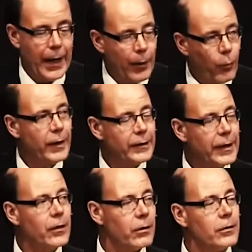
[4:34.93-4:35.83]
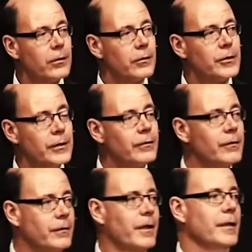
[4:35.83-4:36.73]
and what they heard
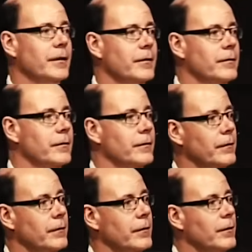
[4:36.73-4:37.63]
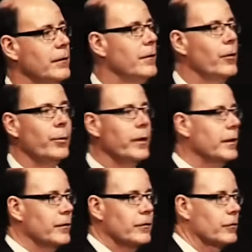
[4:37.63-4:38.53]
Jesus say is nobody
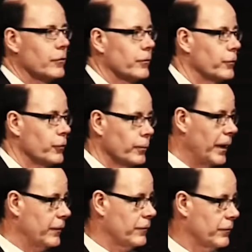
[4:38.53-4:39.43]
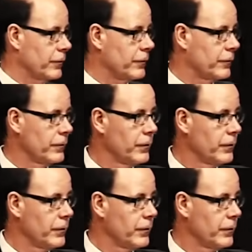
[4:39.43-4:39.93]
can serve two masters.